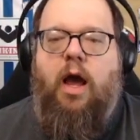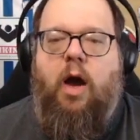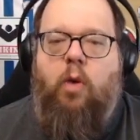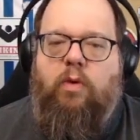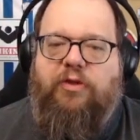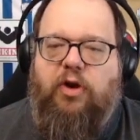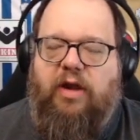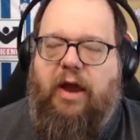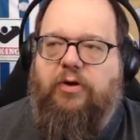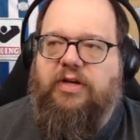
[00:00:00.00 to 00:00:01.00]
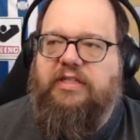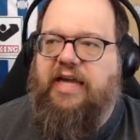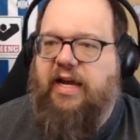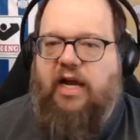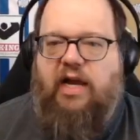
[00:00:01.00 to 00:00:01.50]
with your
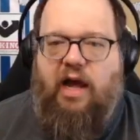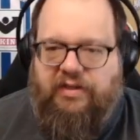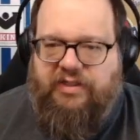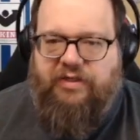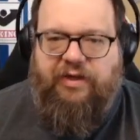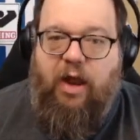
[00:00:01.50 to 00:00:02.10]
counterattack constantly.